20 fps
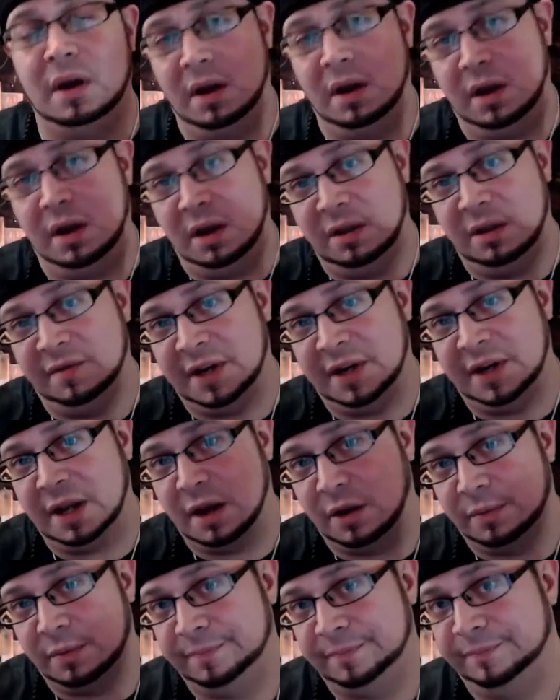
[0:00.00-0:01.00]
in the
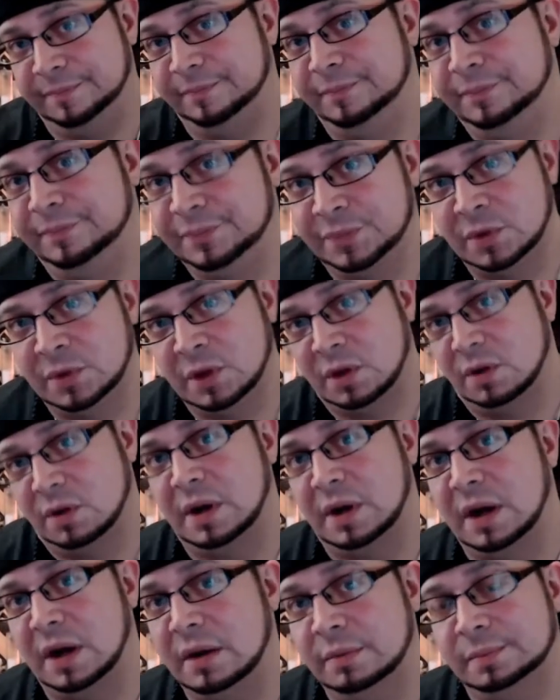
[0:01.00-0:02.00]
video.
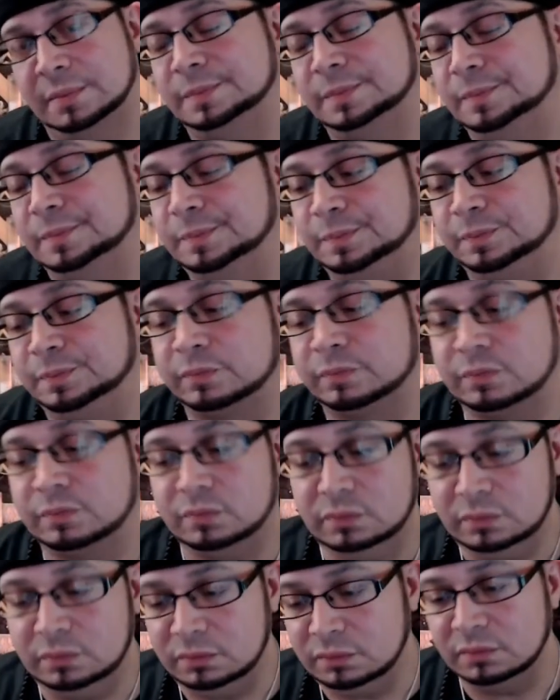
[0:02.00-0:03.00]
Okay,
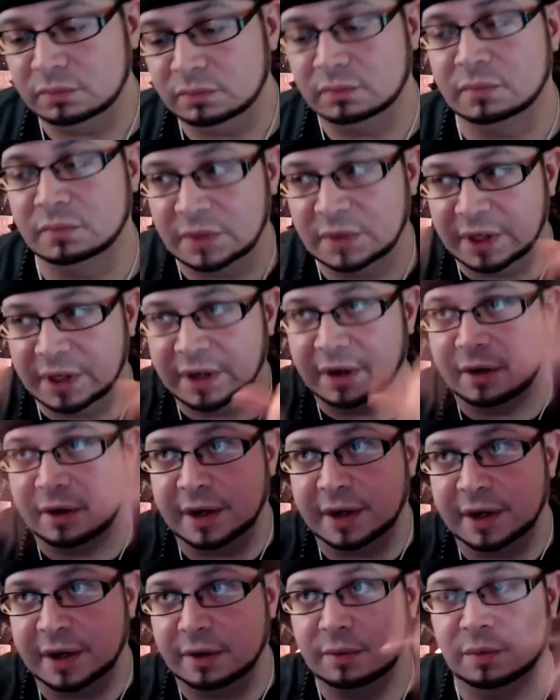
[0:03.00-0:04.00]

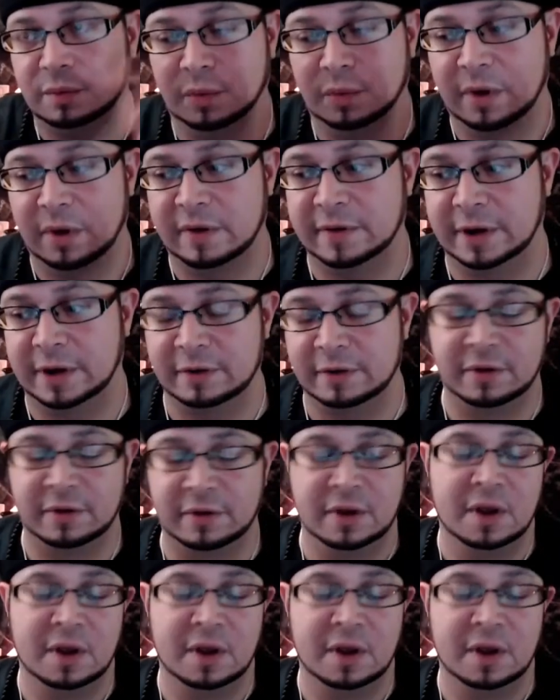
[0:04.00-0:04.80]
here, wherever it is.